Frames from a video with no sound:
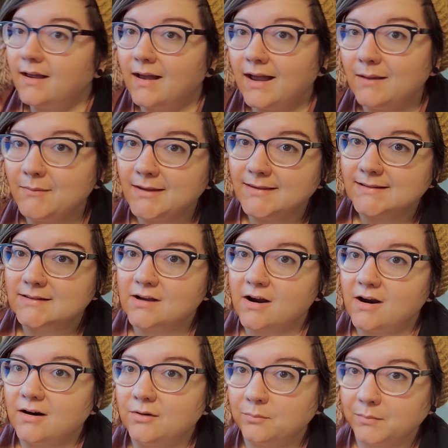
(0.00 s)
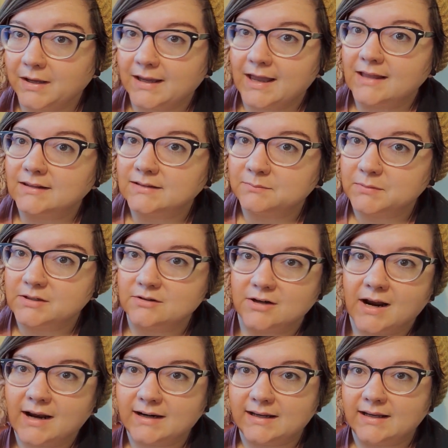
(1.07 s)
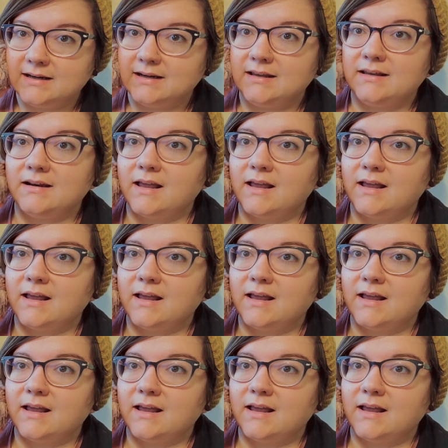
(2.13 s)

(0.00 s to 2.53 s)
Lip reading: I made this yarn. My cat's been trying to eat it.